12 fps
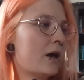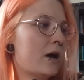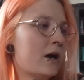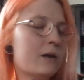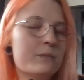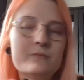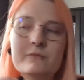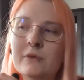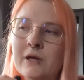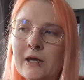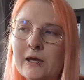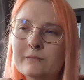Um,
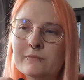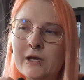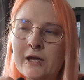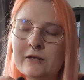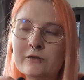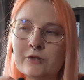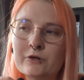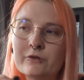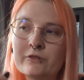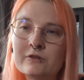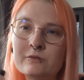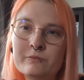I don't know.
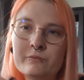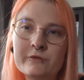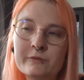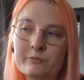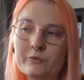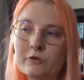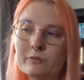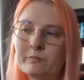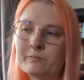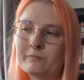The book,